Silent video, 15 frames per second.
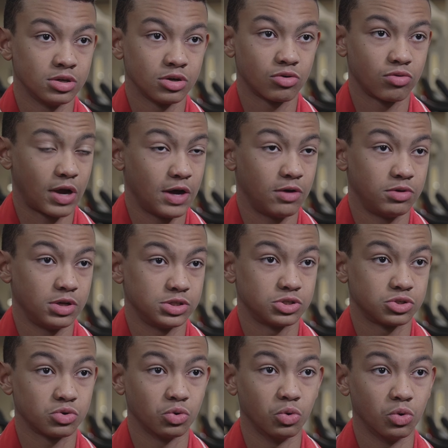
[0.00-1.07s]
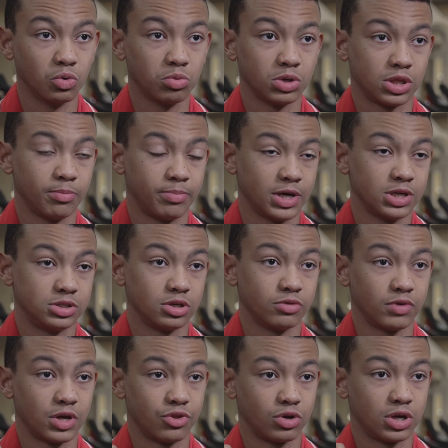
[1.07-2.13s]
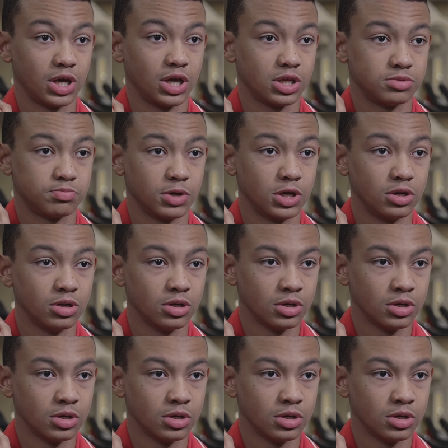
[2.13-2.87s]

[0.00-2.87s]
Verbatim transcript: crowded school with a bunch of other kids, but